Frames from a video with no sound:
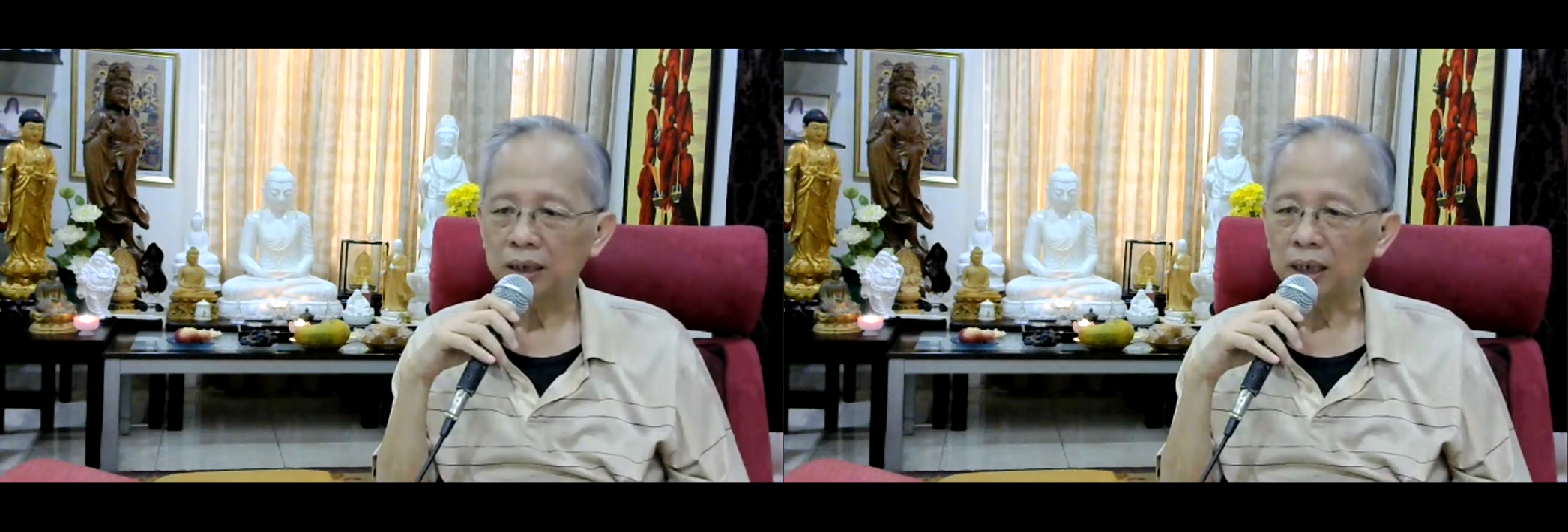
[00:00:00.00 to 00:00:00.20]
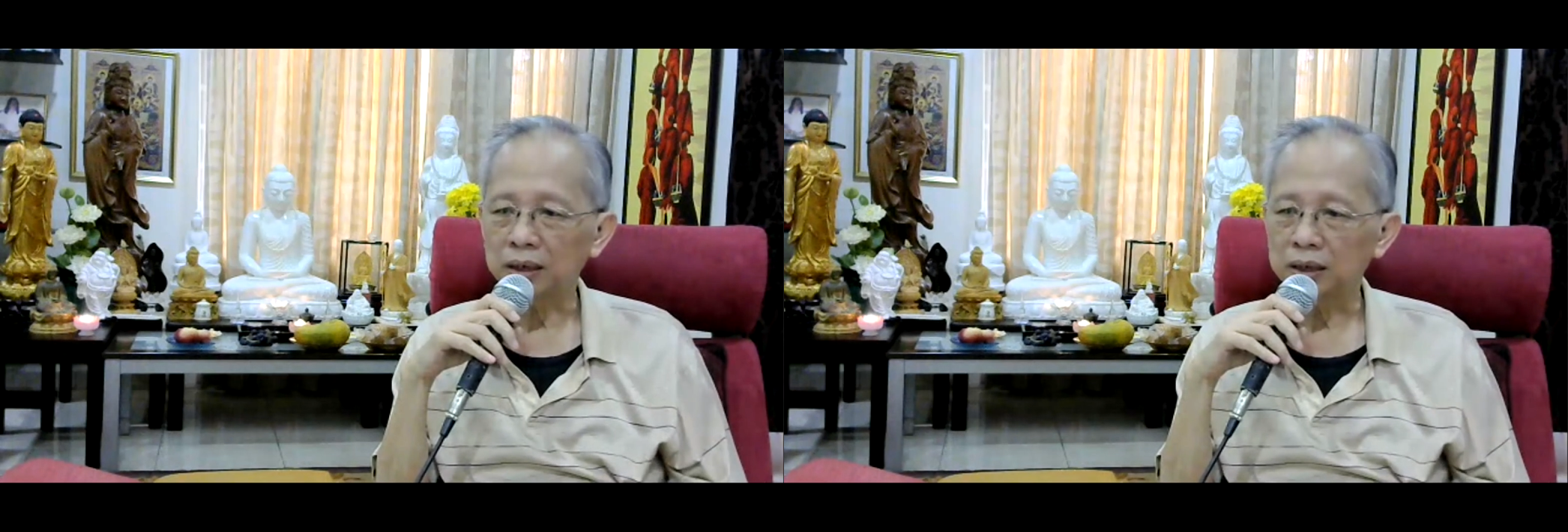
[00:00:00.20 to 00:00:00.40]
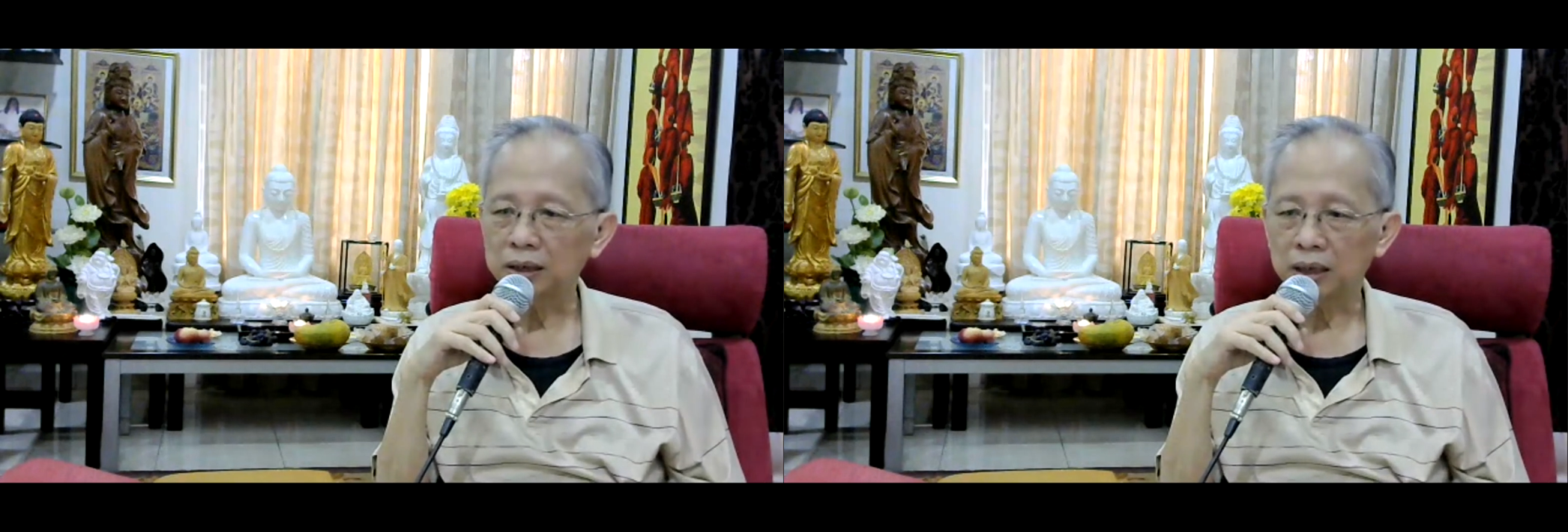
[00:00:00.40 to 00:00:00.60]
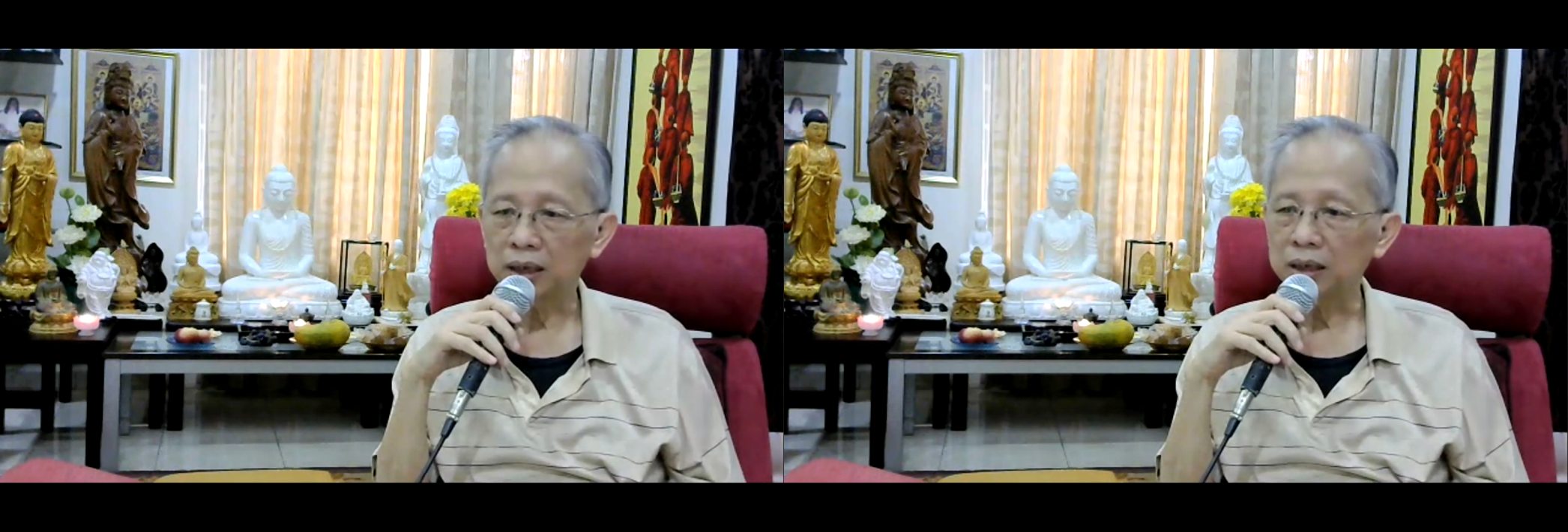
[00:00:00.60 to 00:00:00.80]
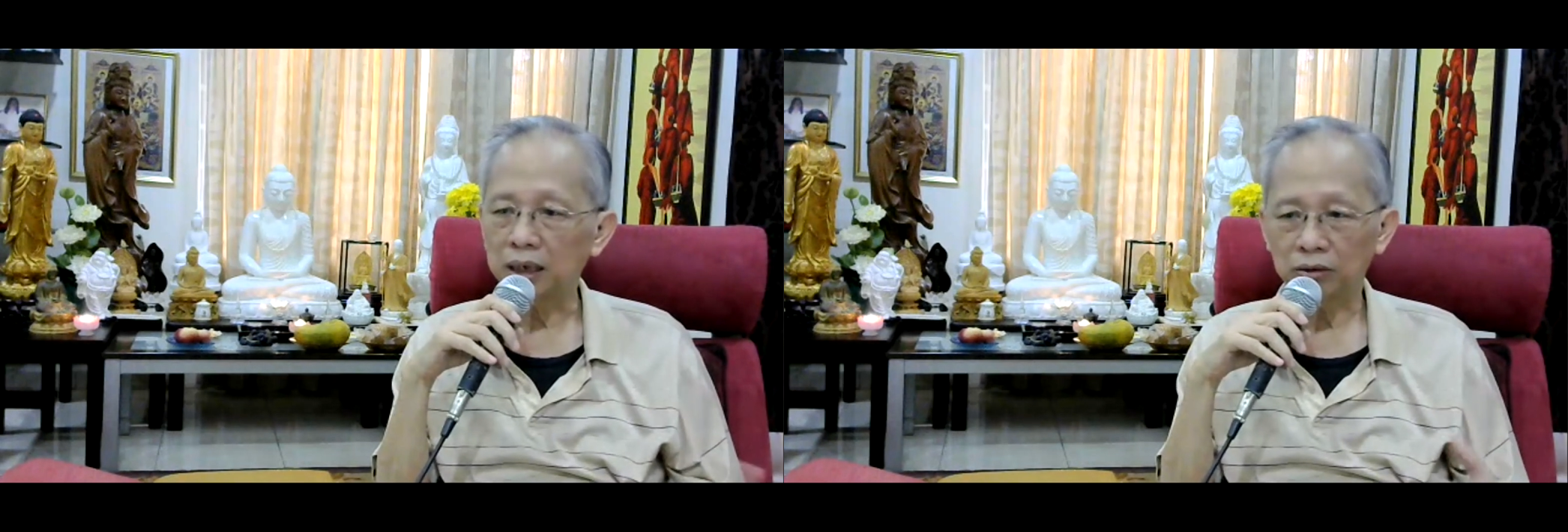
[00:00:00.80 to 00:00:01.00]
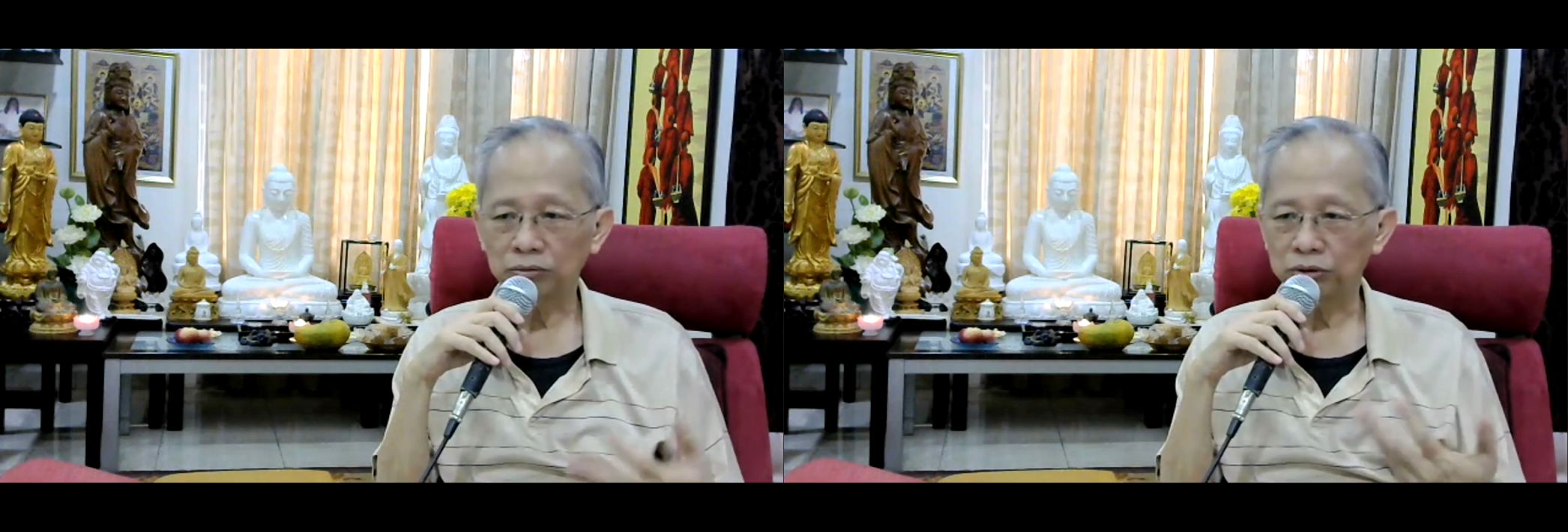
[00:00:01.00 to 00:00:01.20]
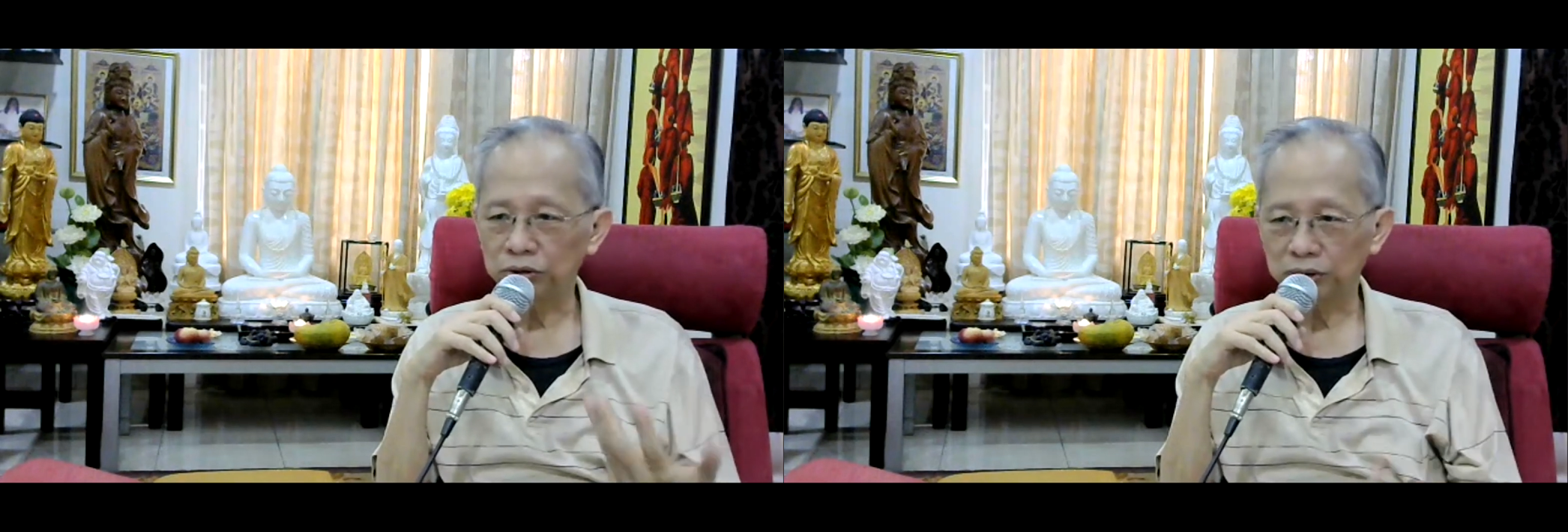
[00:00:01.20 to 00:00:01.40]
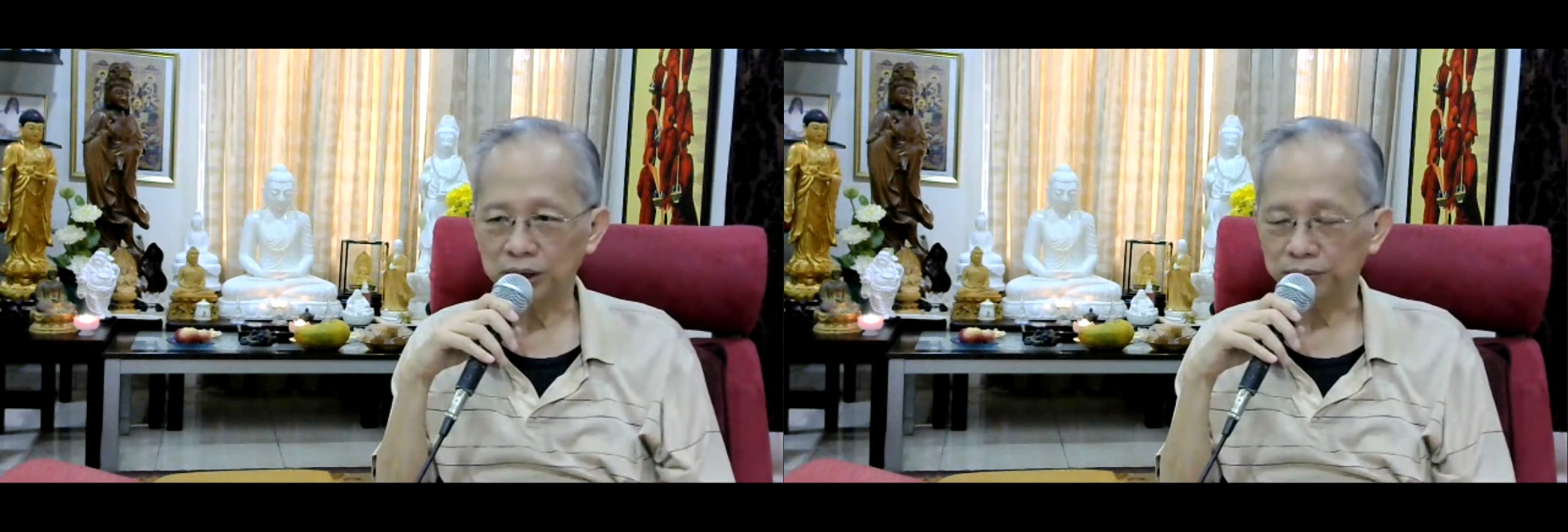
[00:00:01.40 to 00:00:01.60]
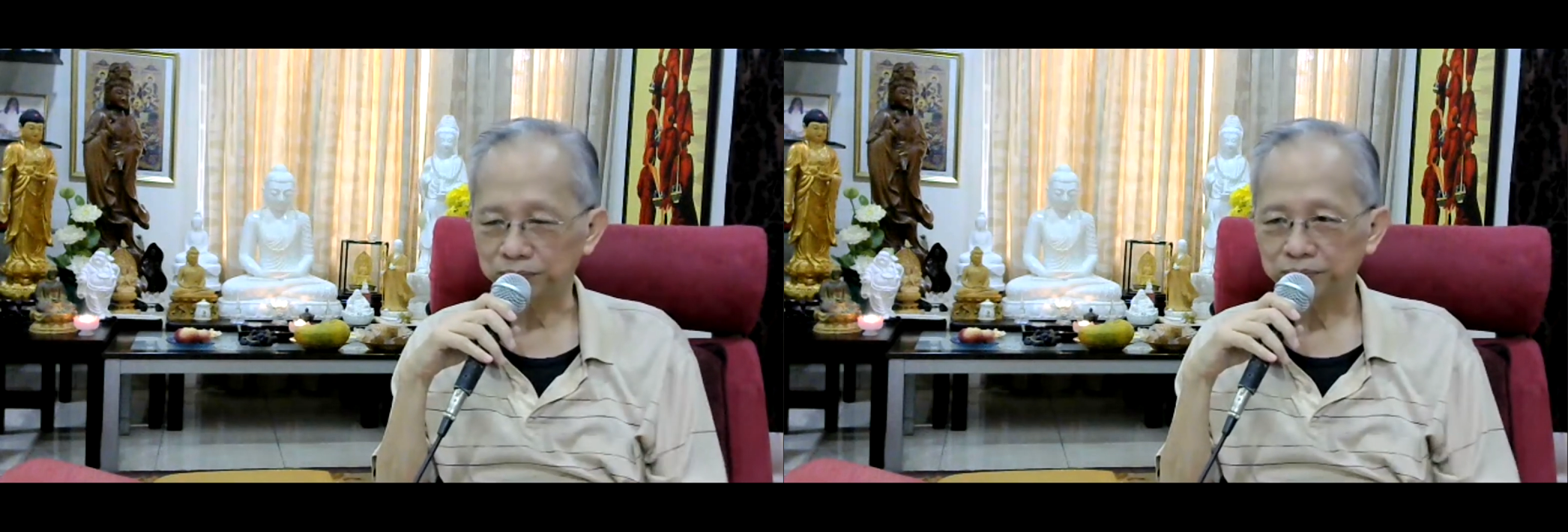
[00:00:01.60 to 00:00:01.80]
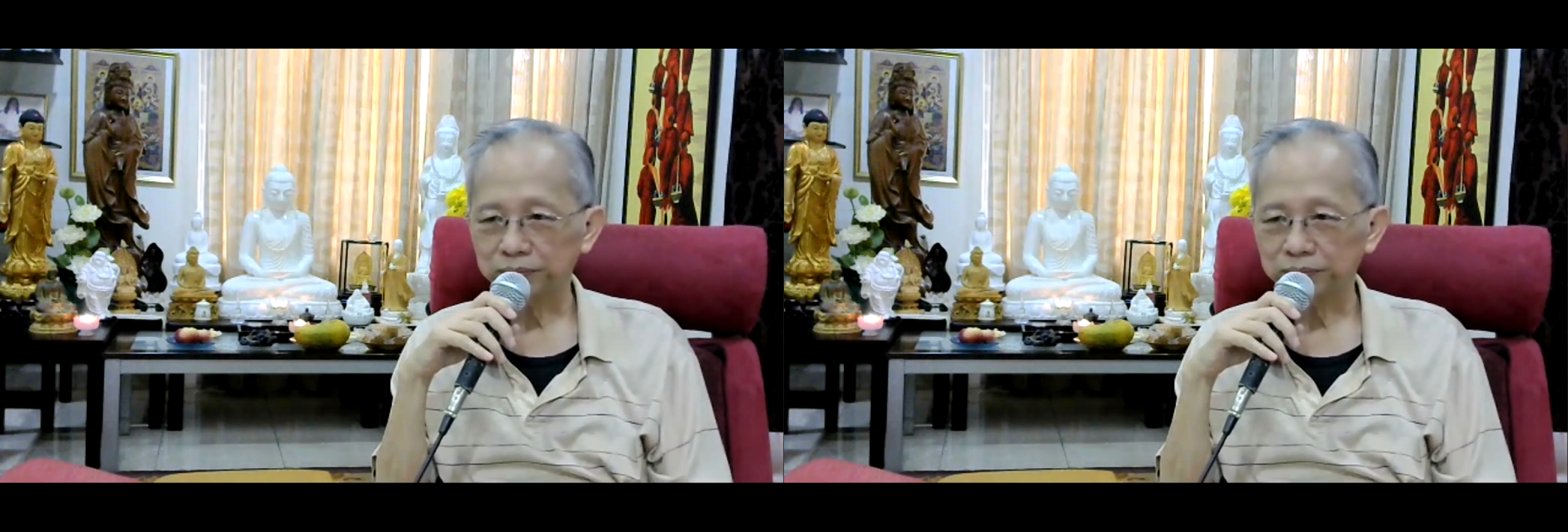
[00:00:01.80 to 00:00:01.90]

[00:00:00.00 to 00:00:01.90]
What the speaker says: I just learned how to use it.